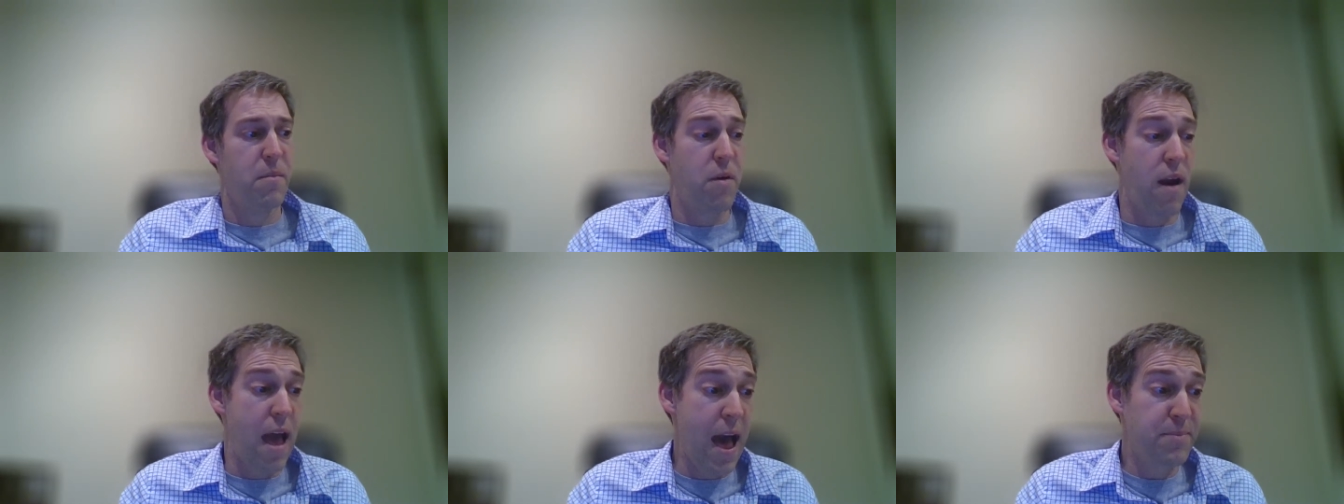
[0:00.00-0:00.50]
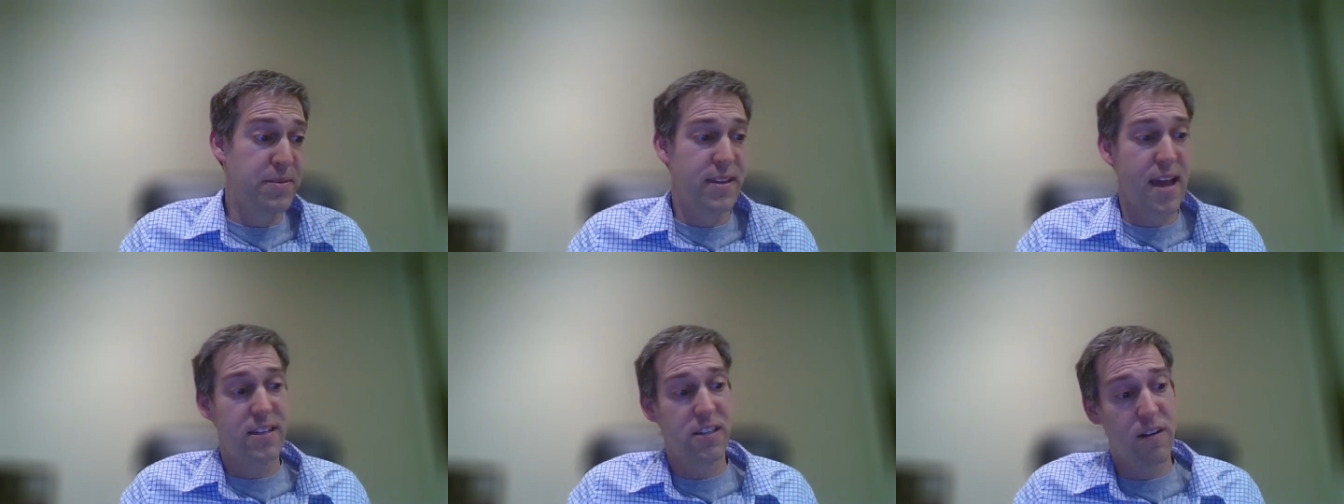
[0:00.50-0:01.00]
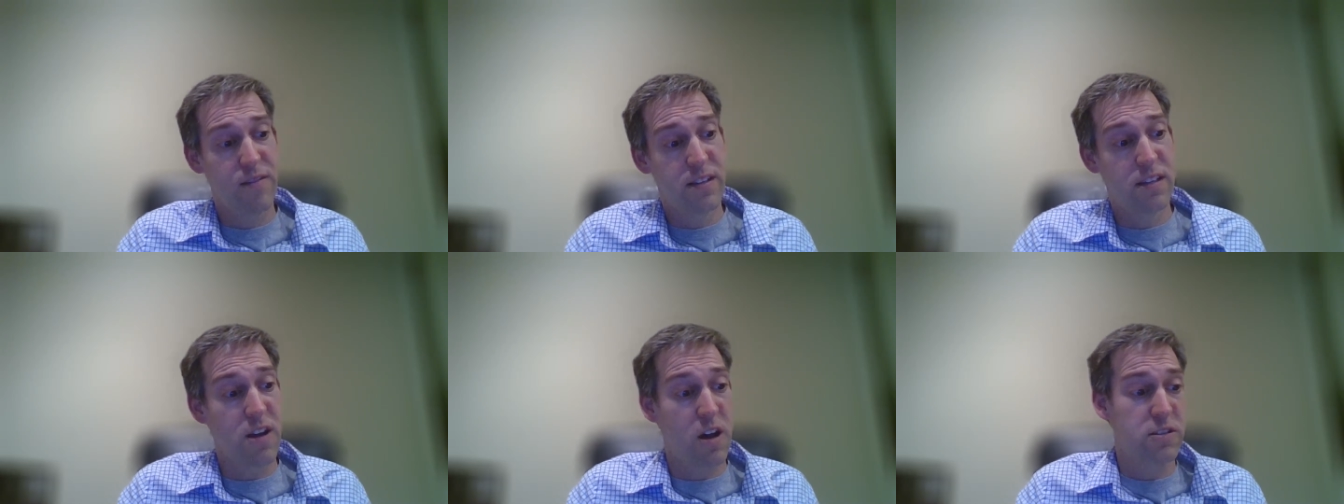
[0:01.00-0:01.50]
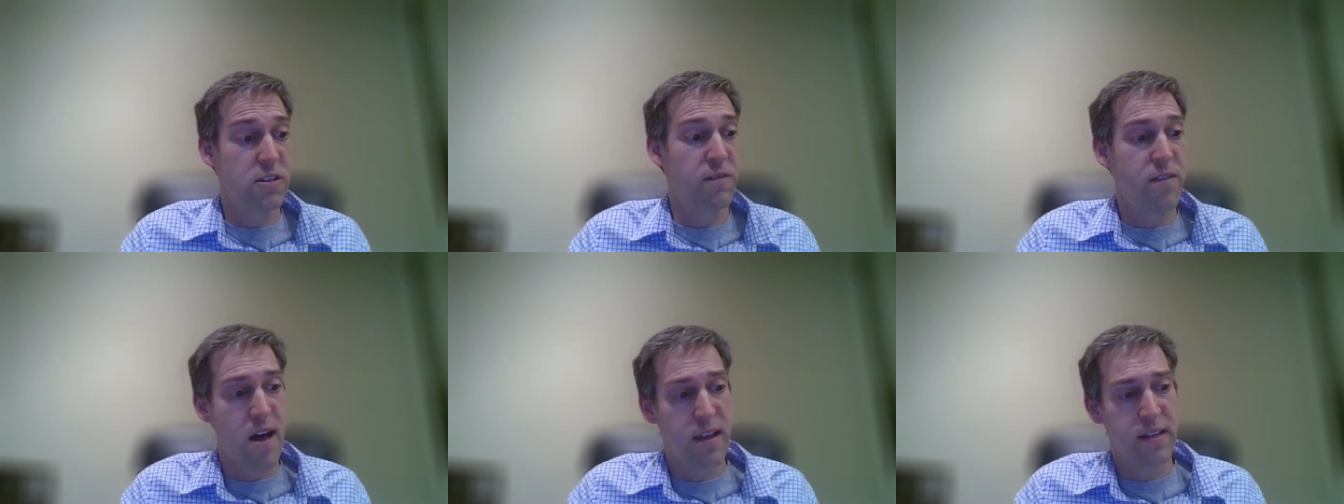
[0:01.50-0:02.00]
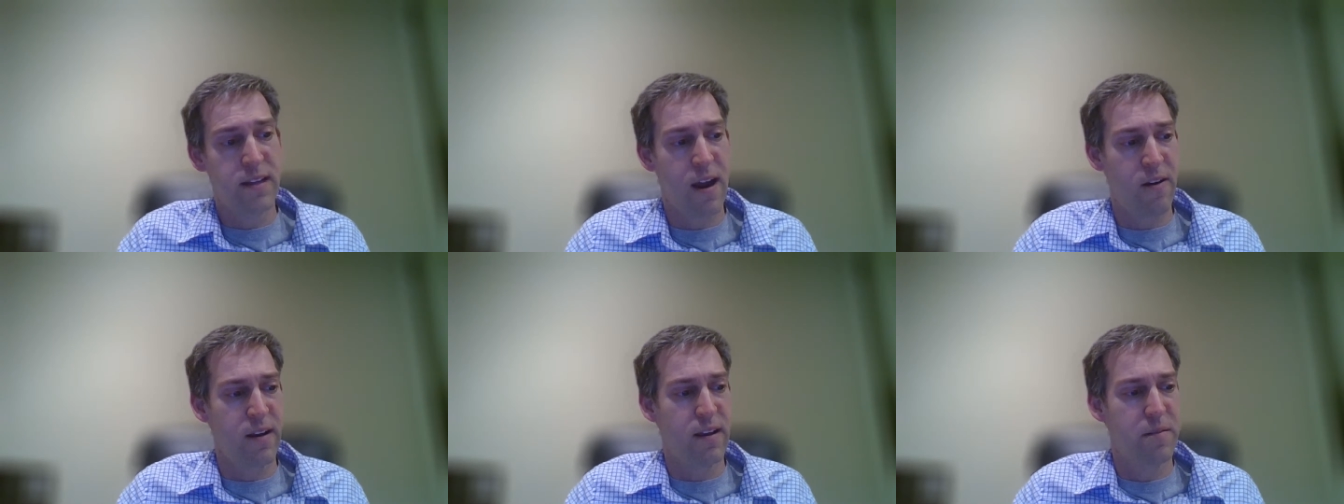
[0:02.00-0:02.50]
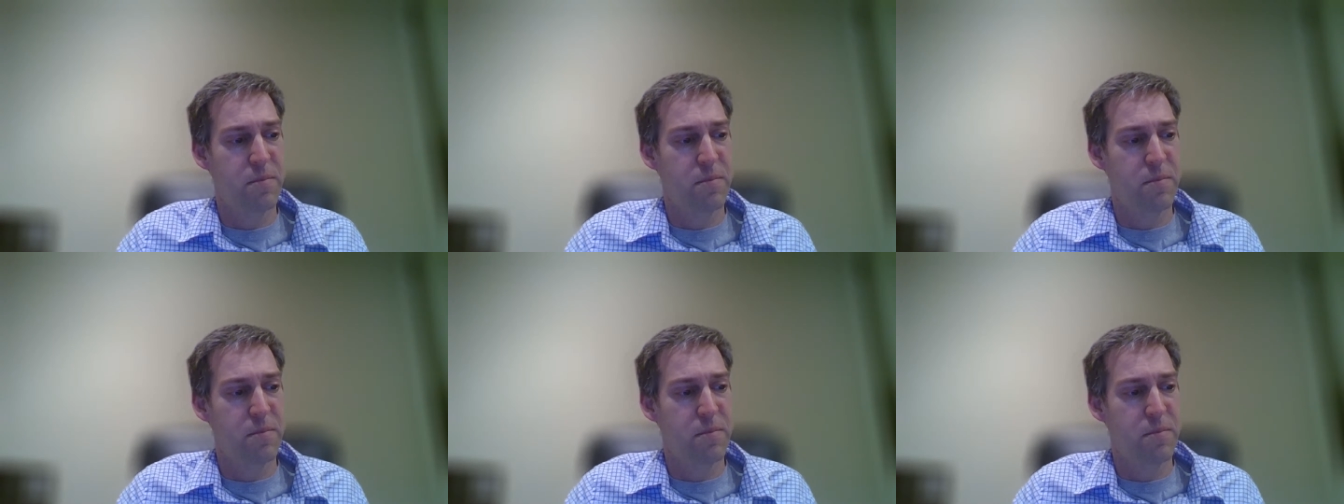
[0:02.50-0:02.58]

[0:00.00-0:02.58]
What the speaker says: Perhaps that service is also voluntary,